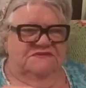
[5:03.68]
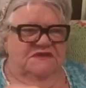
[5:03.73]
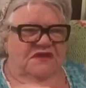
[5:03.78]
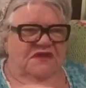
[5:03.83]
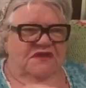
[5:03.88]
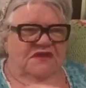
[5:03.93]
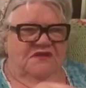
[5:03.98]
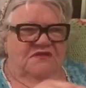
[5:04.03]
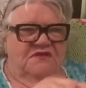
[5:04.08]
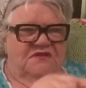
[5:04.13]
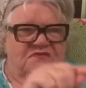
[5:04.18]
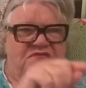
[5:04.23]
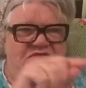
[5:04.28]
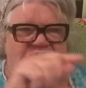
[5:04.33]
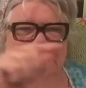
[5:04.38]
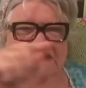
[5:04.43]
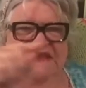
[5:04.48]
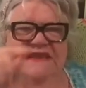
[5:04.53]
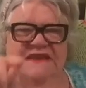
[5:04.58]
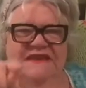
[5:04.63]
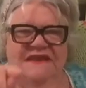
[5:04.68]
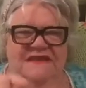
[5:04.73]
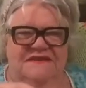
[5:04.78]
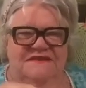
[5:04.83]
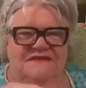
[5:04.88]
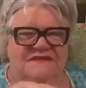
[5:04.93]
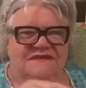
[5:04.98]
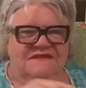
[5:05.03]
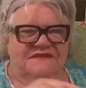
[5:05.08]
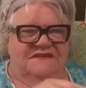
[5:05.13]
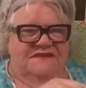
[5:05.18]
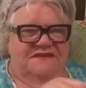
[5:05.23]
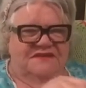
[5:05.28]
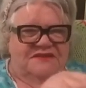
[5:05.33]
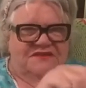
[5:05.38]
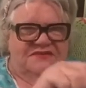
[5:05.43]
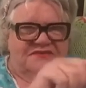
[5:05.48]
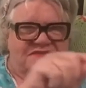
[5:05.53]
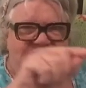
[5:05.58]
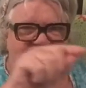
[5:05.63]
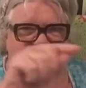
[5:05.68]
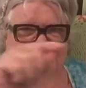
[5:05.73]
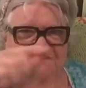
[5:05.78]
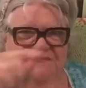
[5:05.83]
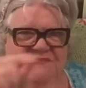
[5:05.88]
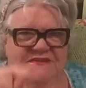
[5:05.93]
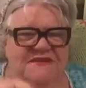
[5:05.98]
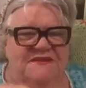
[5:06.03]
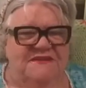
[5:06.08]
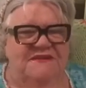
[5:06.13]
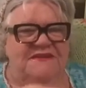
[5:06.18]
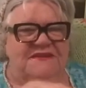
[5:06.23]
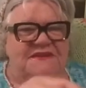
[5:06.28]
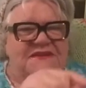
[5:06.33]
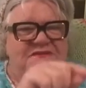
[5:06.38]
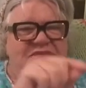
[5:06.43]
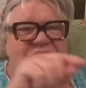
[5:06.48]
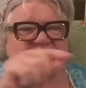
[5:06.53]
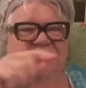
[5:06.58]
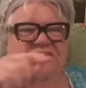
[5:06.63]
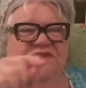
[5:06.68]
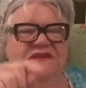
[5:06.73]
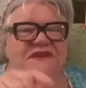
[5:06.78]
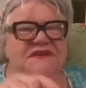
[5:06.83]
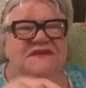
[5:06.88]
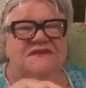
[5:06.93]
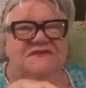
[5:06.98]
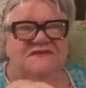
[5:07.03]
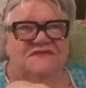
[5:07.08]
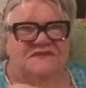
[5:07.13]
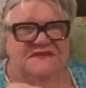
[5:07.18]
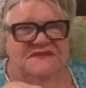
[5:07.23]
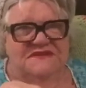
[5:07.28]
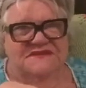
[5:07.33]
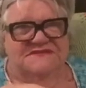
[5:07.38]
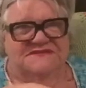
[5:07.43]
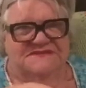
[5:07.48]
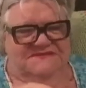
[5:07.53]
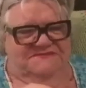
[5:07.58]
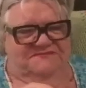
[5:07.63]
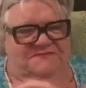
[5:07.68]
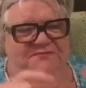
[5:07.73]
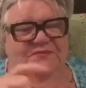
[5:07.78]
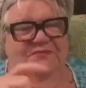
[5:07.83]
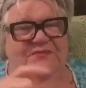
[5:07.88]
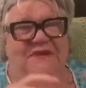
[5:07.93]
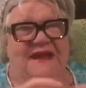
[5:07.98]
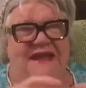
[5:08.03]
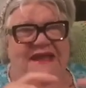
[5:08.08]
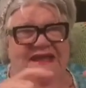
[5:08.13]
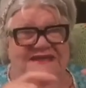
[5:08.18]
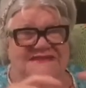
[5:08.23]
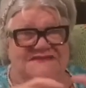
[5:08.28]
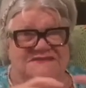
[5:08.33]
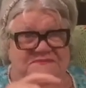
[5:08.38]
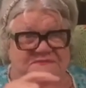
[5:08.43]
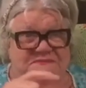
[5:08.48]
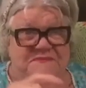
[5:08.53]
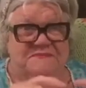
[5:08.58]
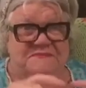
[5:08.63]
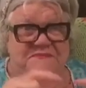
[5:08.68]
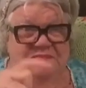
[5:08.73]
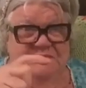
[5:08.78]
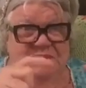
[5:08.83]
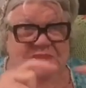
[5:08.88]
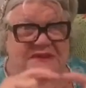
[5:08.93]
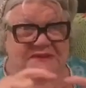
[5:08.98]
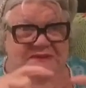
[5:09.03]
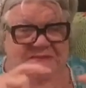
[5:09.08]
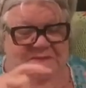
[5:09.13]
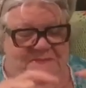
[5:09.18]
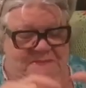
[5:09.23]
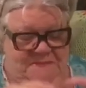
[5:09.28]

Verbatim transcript: all in it, you know, that had been put into this brass, but,